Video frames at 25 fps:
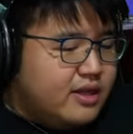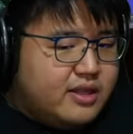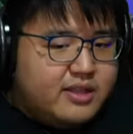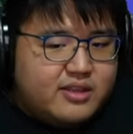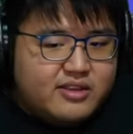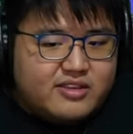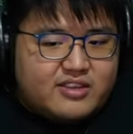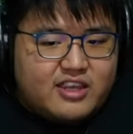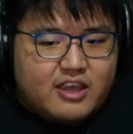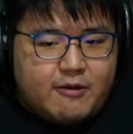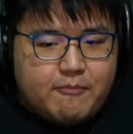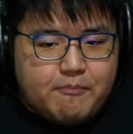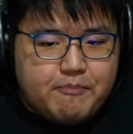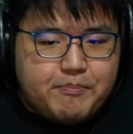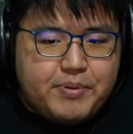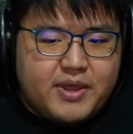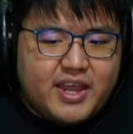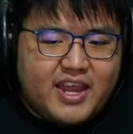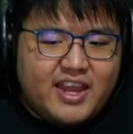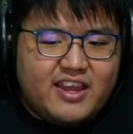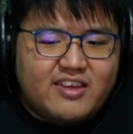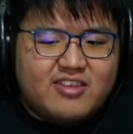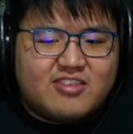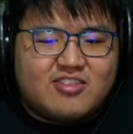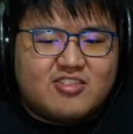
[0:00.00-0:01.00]

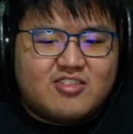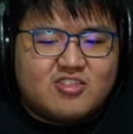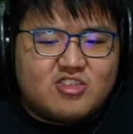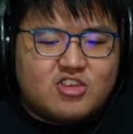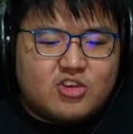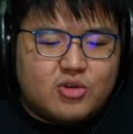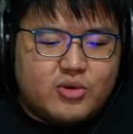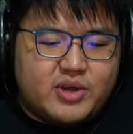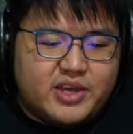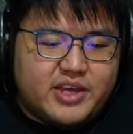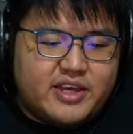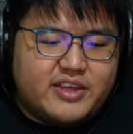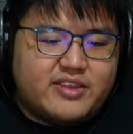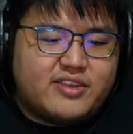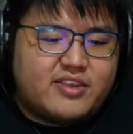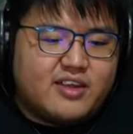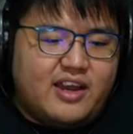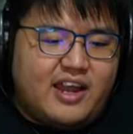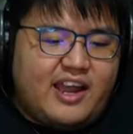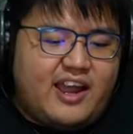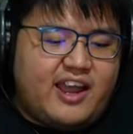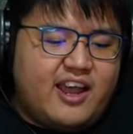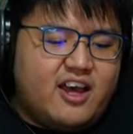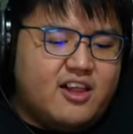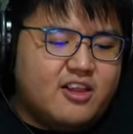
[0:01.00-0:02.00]
Tempestuous
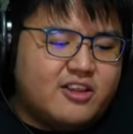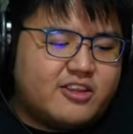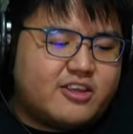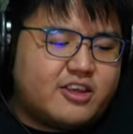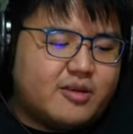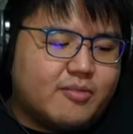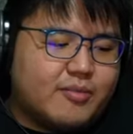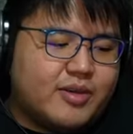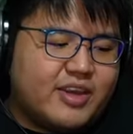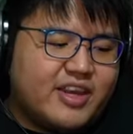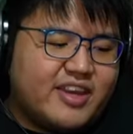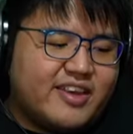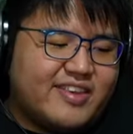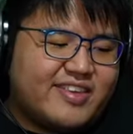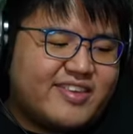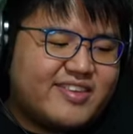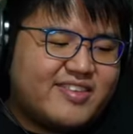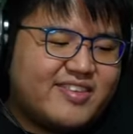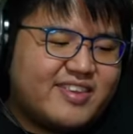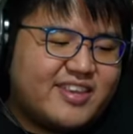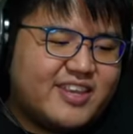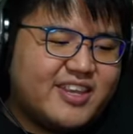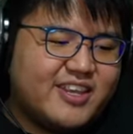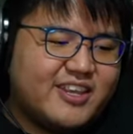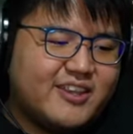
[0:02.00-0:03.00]

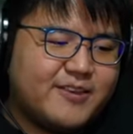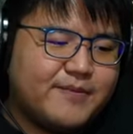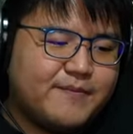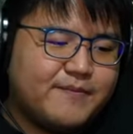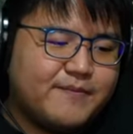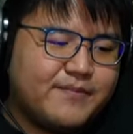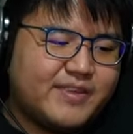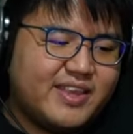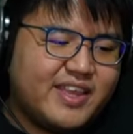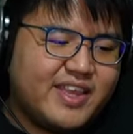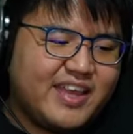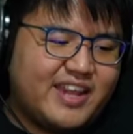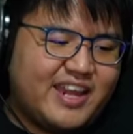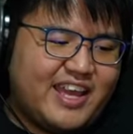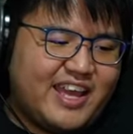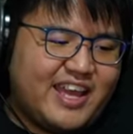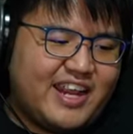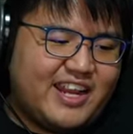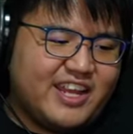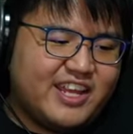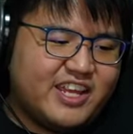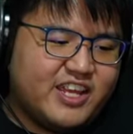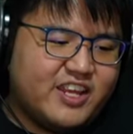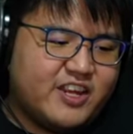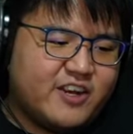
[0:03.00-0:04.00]
Alchemist? Get out of
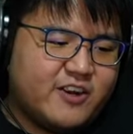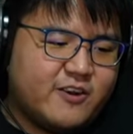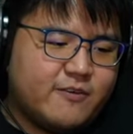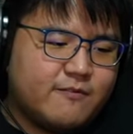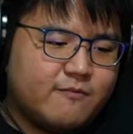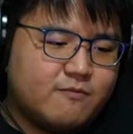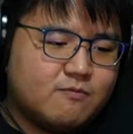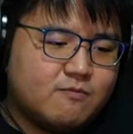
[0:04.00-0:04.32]
here.